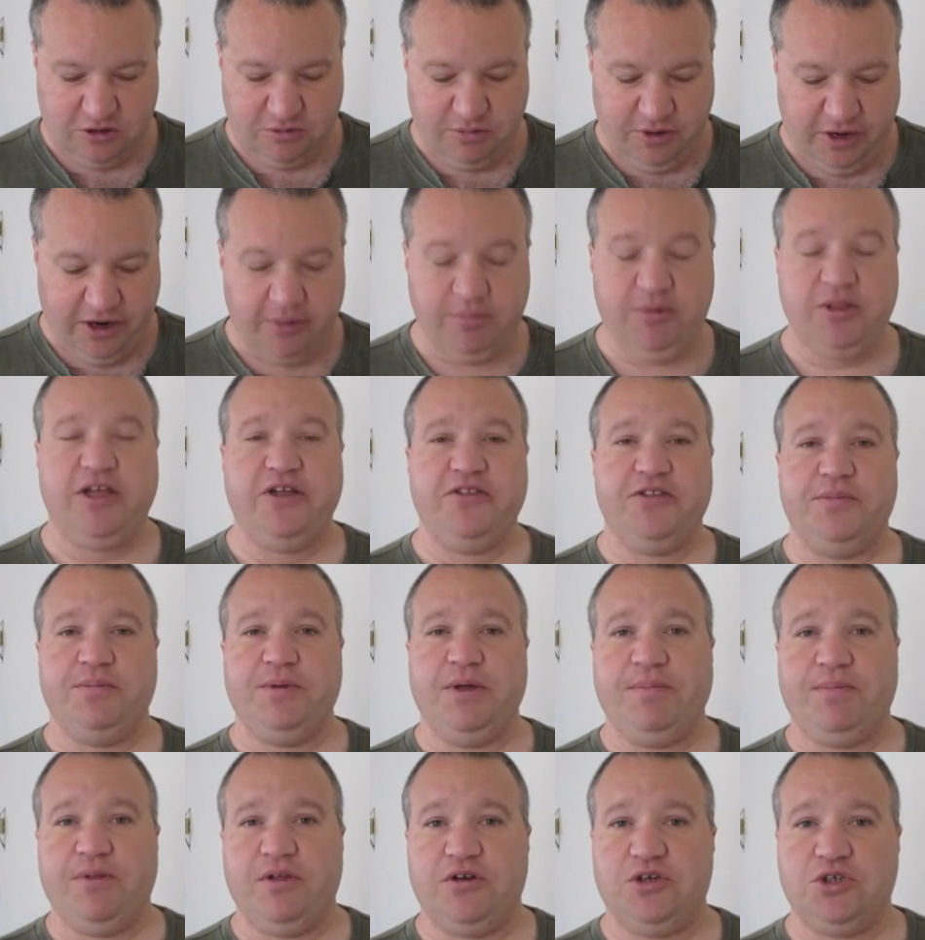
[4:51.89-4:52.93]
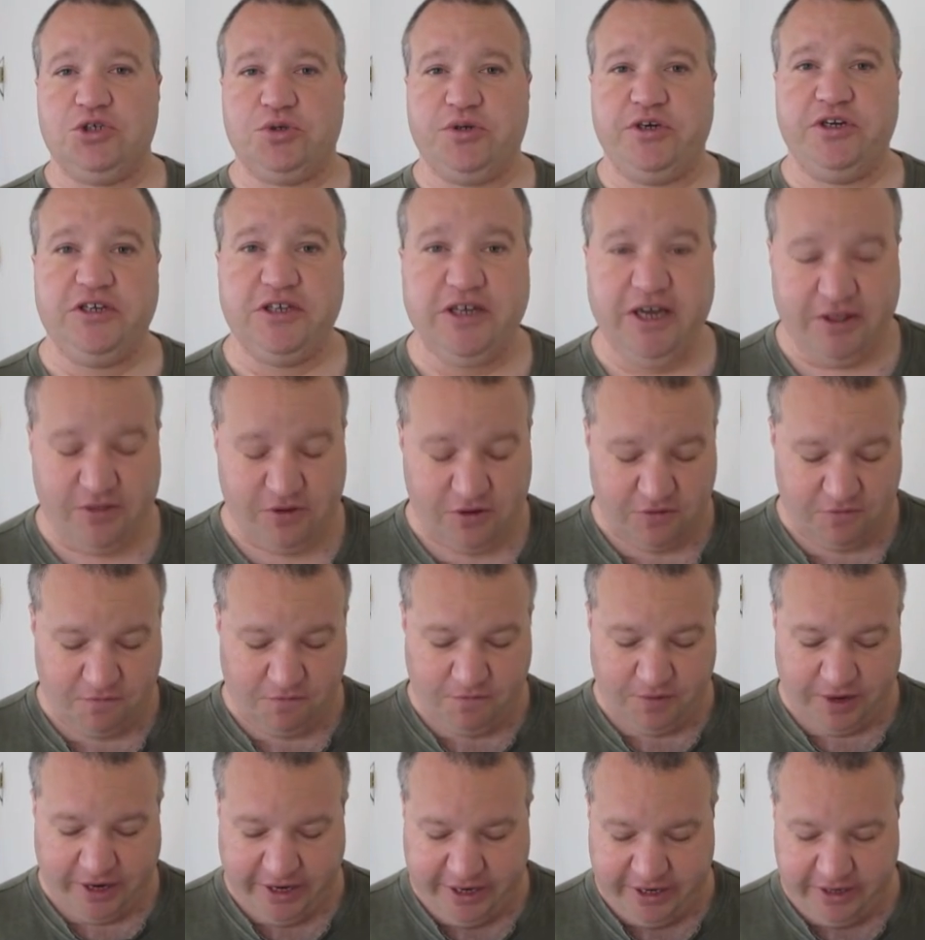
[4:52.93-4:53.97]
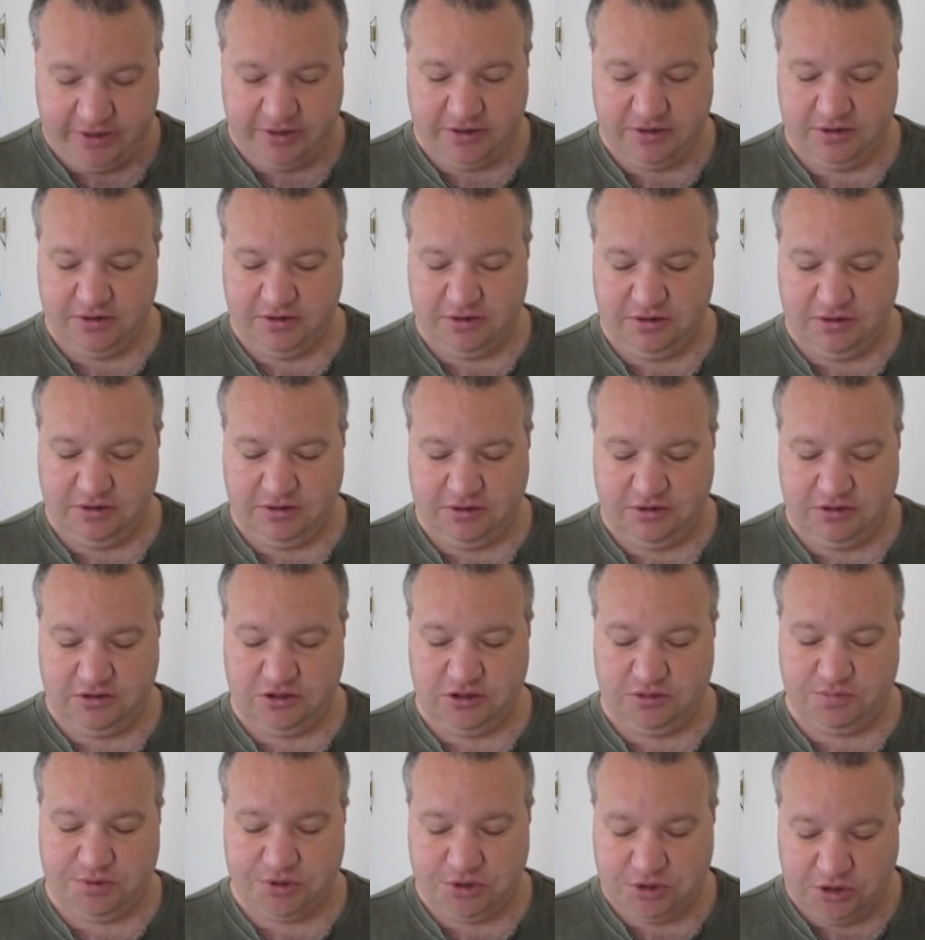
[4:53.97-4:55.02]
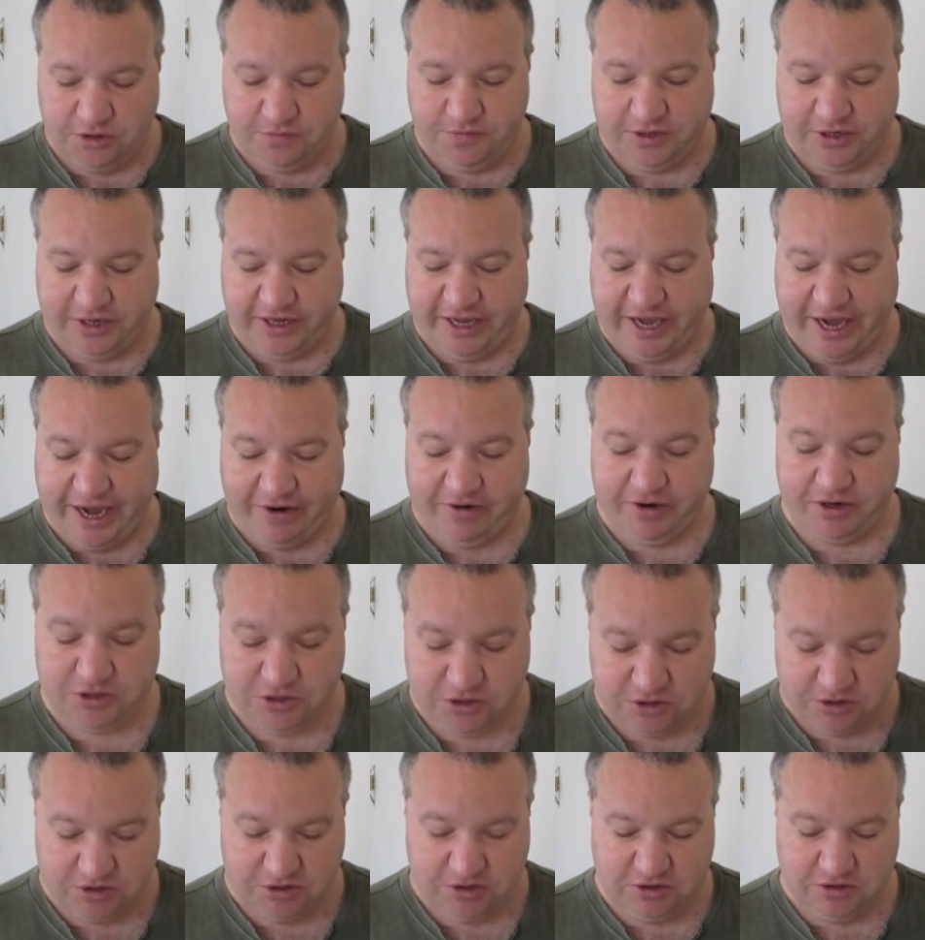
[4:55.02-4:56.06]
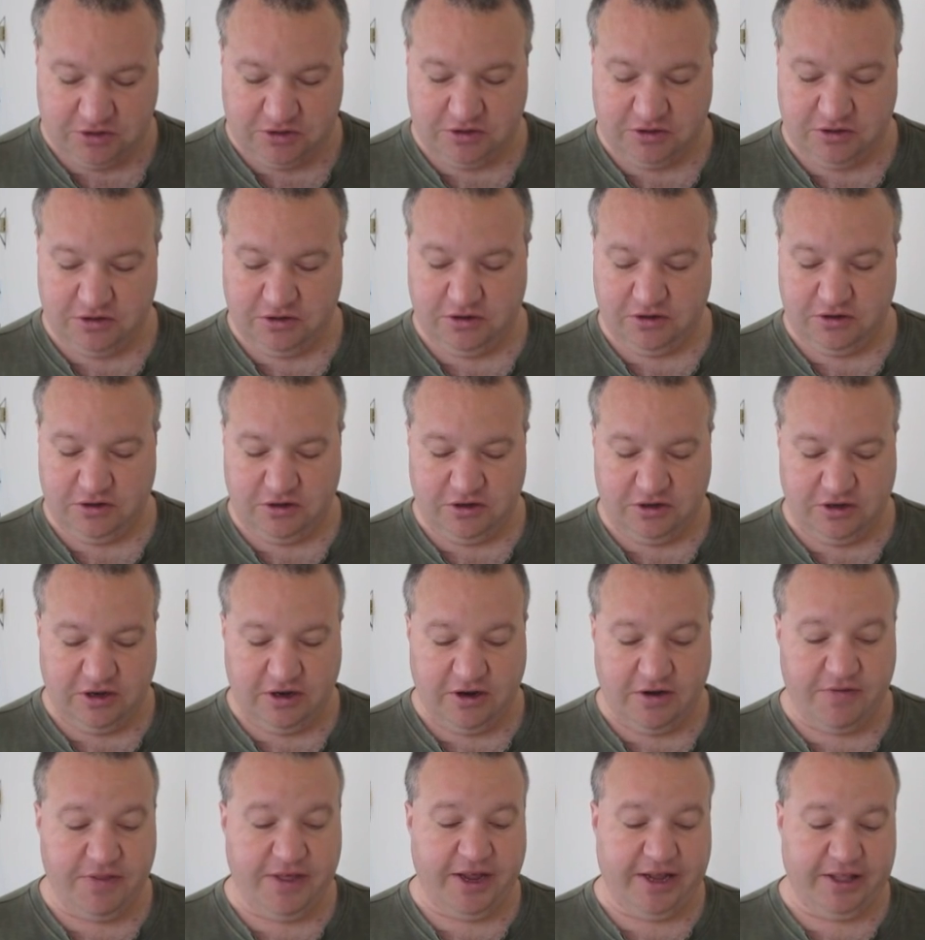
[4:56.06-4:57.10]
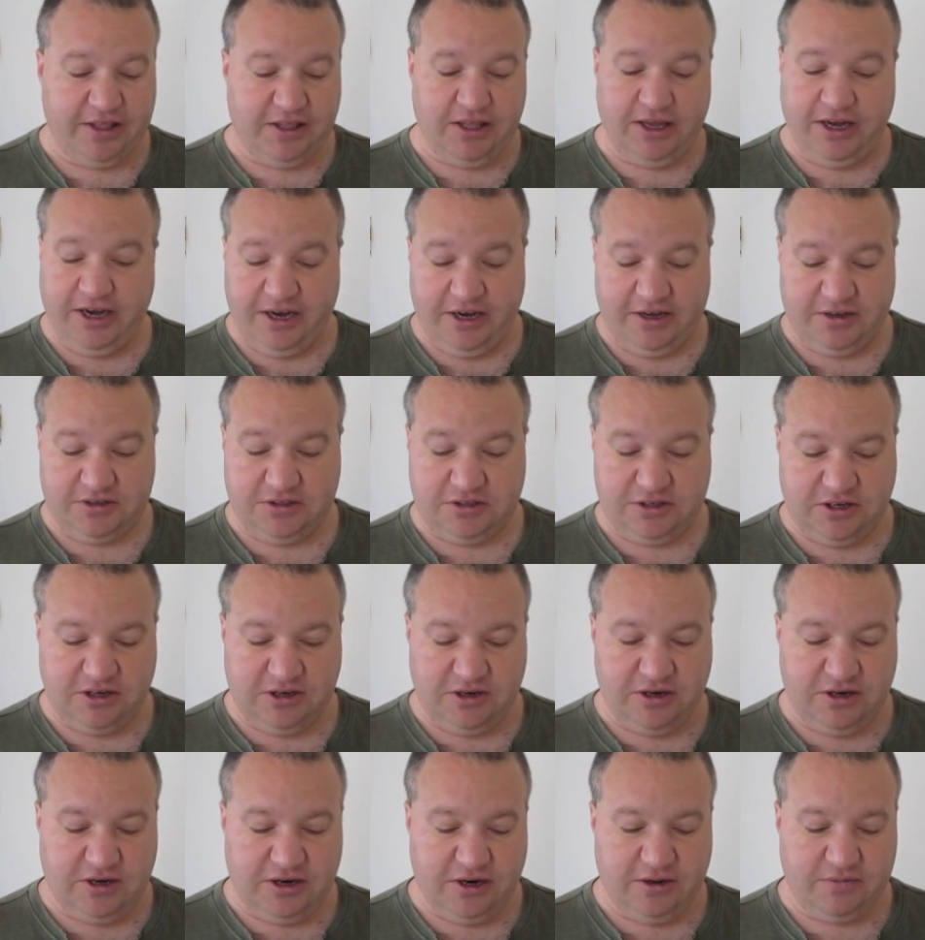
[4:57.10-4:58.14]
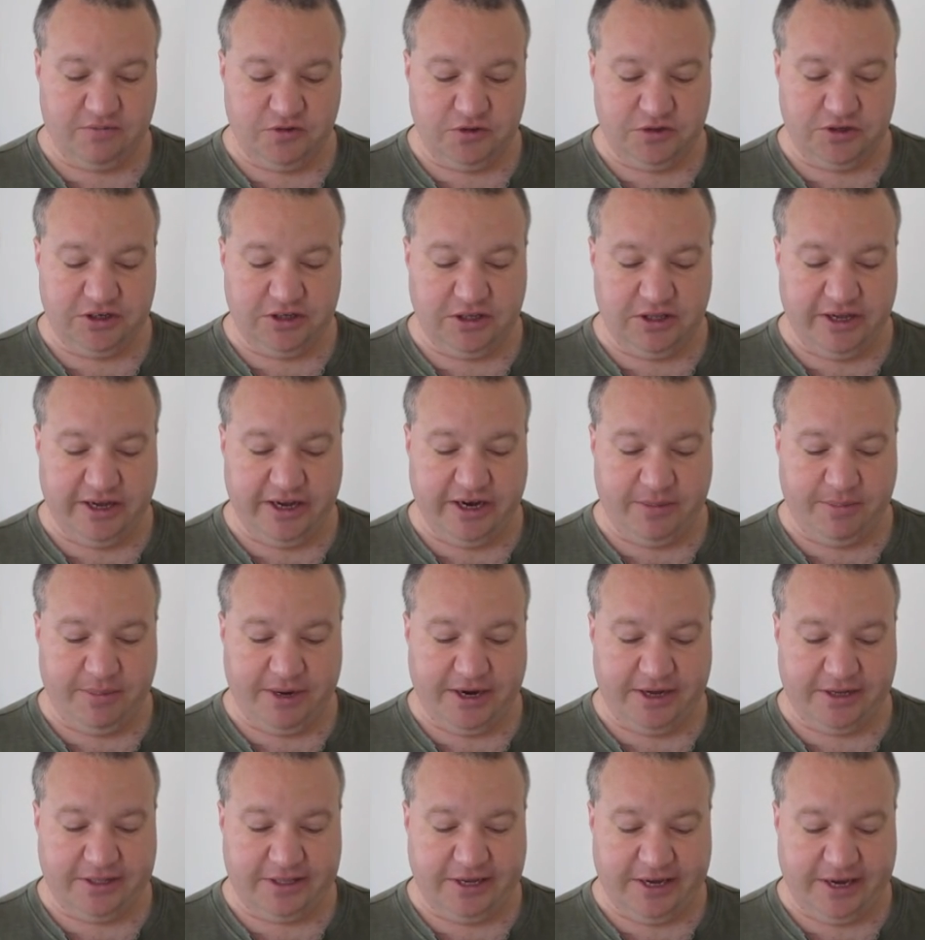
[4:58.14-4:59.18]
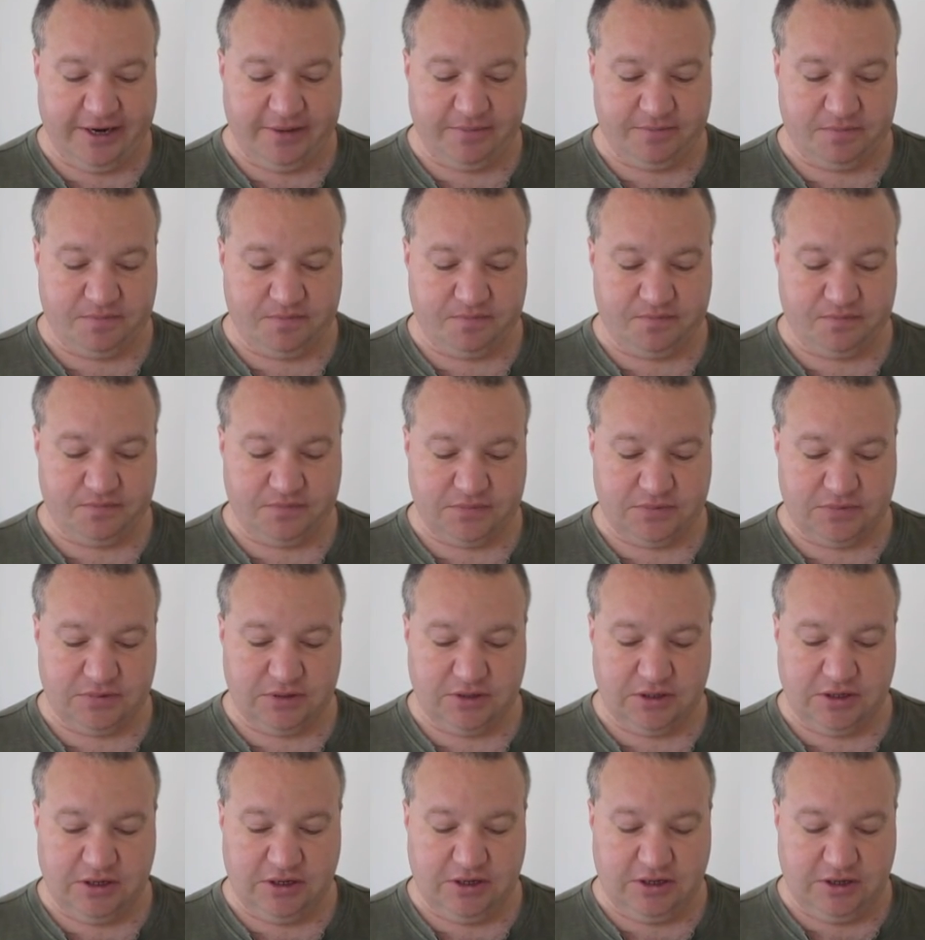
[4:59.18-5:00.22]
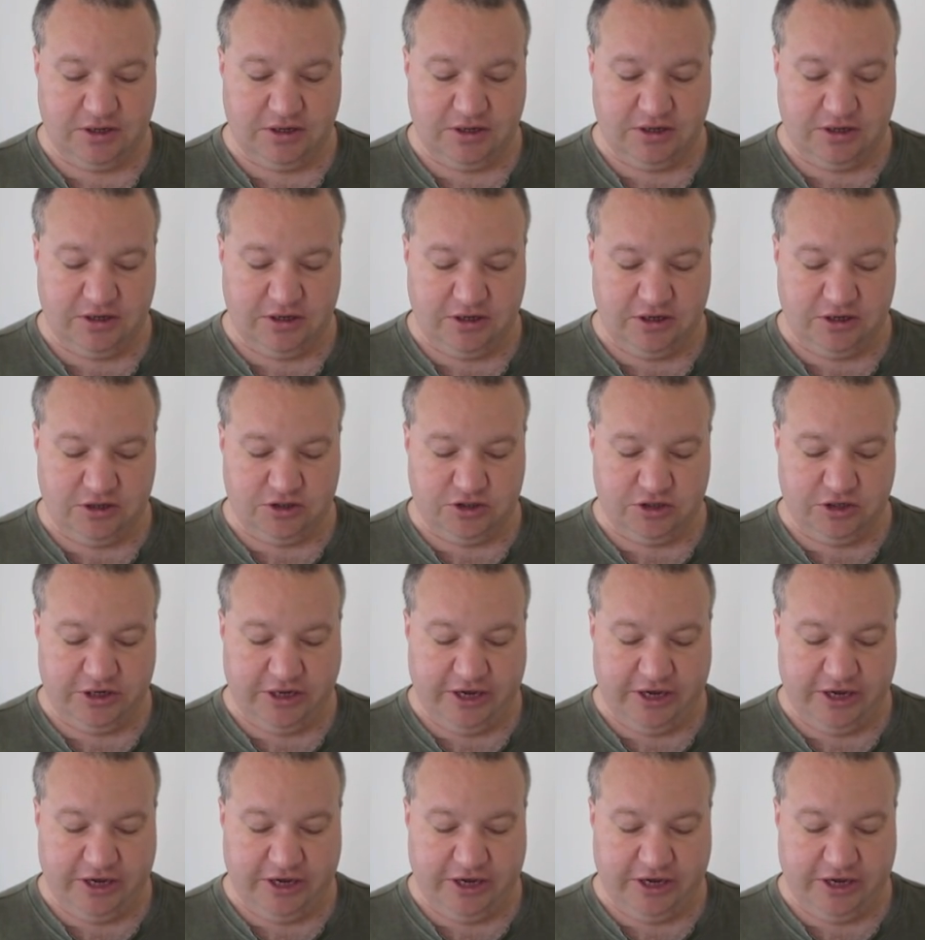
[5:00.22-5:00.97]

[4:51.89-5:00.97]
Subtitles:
But I'm glad that people are joining together to fight to preserve the character of that land. I'm really glad about that. So